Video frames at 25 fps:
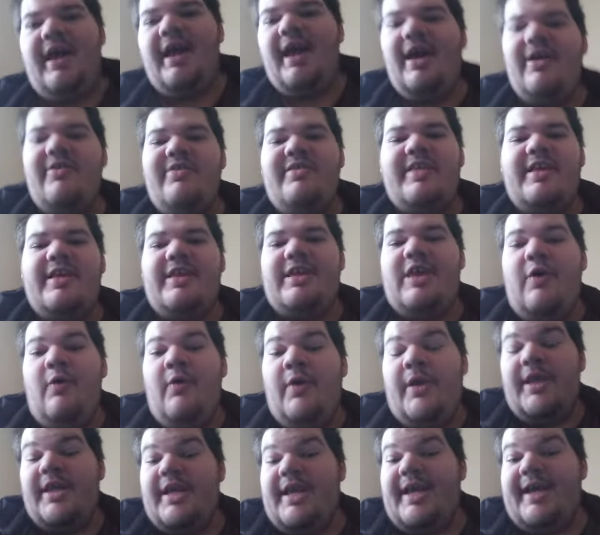How's it
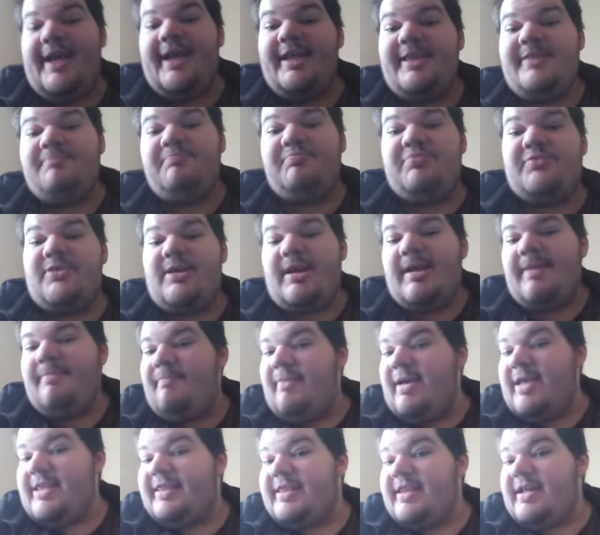going, guys? Brett
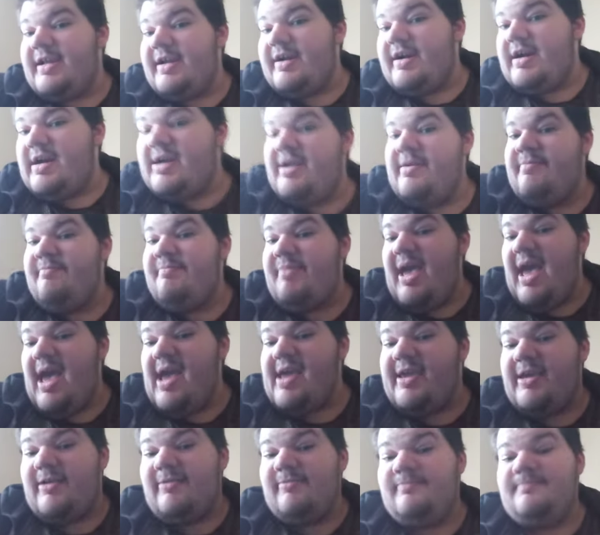here. I am
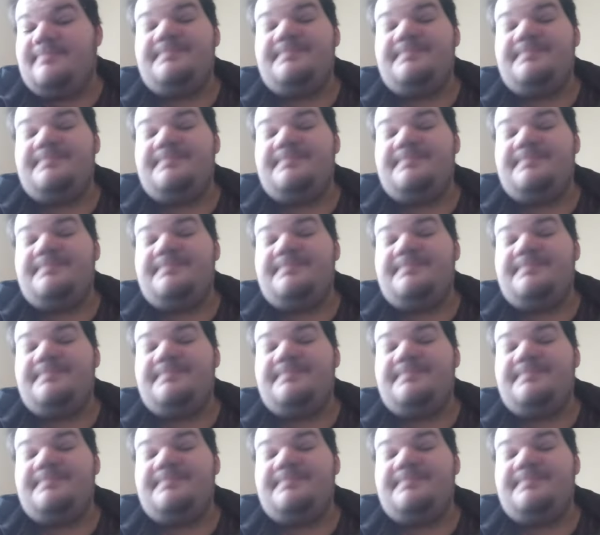back